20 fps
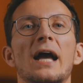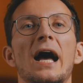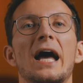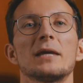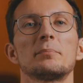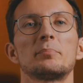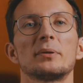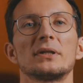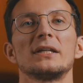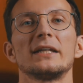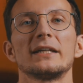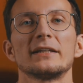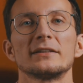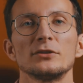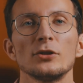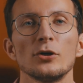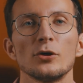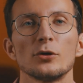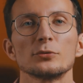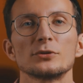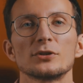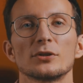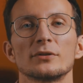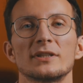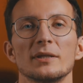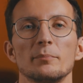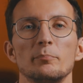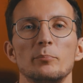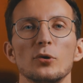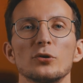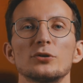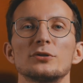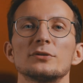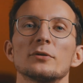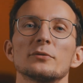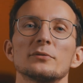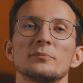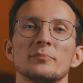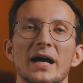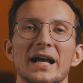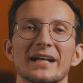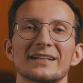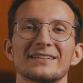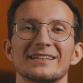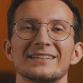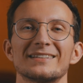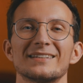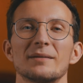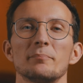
hyperlinked notes on the Boox Note Max is